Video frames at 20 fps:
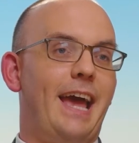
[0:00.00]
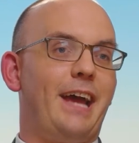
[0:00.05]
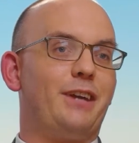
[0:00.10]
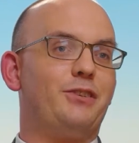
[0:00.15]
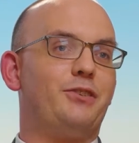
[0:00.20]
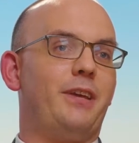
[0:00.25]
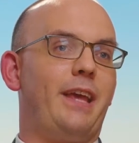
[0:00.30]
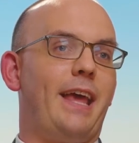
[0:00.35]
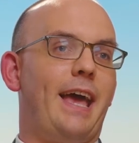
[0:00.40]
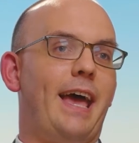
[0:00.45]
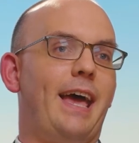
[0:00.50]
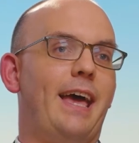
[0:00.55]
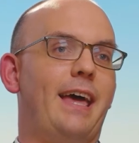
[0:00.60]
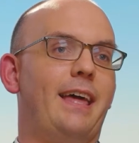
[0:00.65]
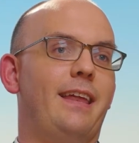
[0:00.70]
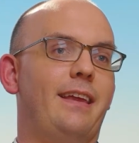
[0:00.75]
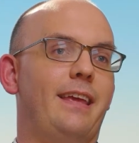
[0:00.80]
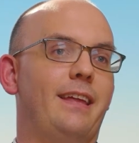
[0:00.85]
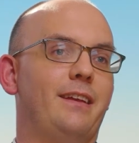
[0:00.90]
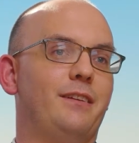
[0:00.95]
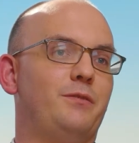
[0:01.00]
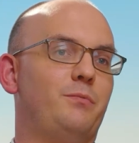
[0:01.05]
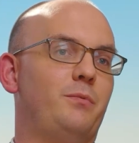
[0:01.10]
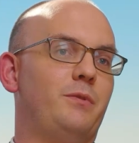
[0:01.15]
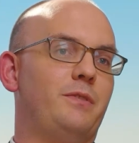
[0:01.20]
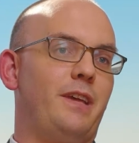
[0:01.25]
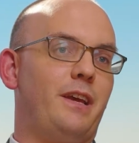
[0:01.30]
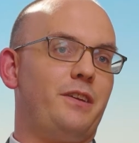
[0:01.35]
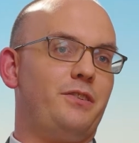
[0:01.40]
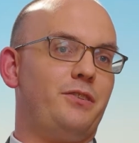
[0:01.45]
actually had in his
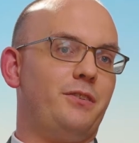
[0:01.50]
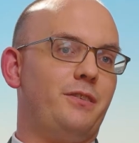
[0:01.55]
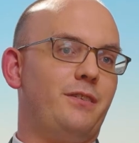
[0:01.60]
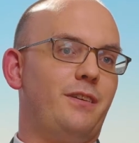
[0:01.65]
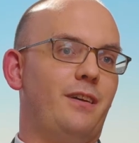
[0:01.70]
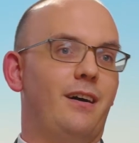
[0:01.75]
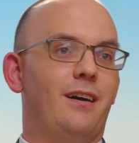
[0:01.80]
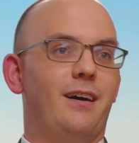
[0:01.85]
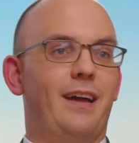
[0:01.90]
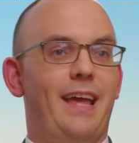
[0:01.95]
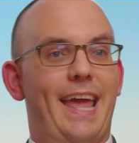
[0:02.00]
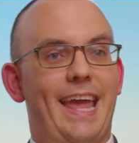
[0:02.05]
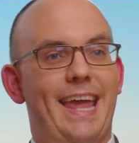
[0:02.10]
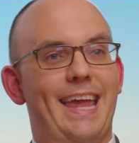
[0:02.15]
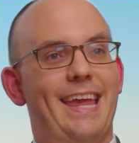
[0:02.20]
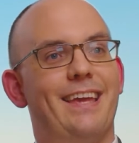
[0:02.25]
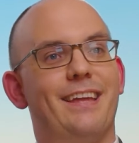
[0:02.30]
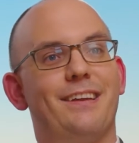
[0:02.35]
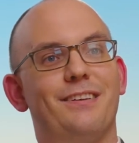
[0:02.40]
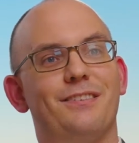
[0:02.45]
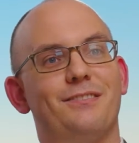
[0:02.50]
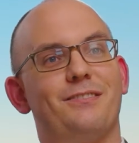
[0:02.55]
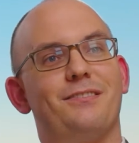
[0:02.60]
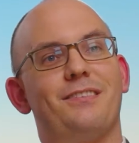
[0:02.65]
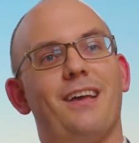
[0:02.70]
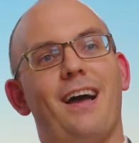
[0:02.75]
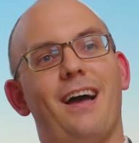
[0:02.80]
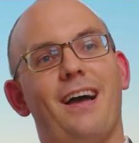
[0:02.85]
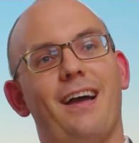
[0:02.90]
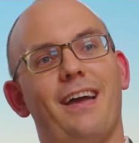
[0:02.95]
possession a hand
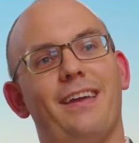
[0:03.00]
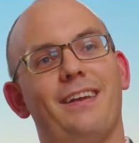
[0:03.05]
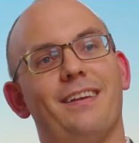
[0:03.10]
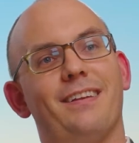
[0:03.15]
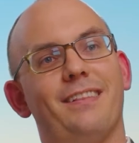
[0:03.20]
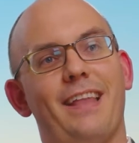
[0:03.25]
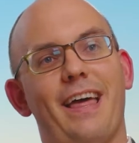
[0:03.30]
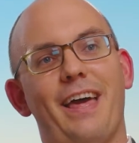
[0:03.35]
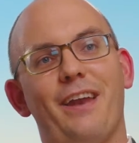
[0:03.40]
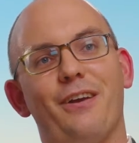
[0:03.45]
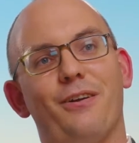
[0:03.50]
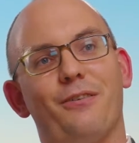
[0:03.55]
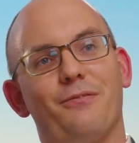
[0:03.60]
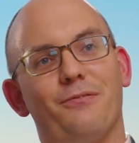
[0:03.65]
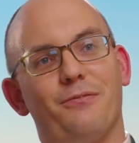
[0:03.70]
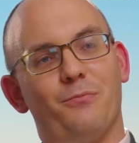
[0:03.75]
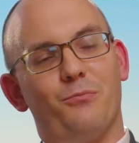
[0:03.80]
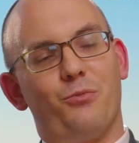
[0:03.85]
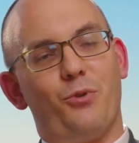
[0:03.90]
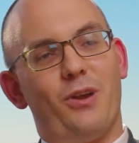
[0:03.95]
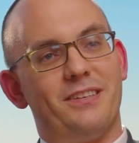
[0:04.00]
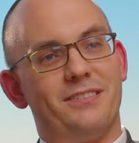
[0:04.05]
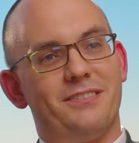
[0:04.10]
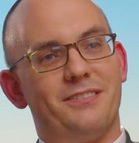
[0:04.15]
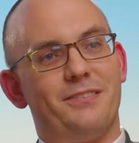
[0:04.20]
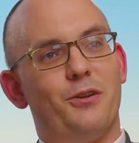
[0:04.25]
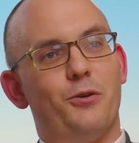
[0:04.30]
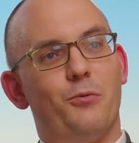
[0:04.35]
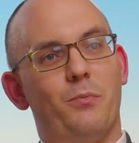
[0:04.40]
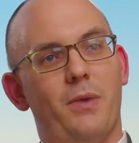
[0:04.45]
signed letter from
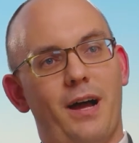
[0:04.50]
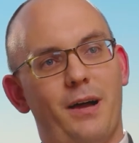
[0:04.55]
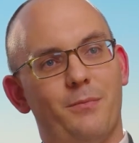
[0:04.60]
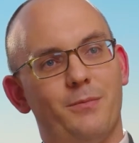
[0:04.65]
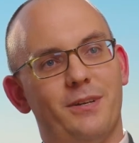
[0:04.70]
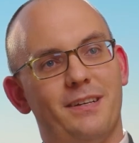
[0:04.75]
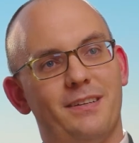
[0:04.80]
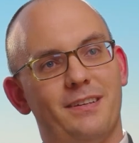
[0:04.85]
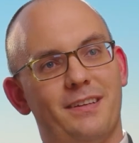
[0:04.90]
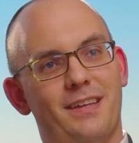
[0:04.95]
President Obama.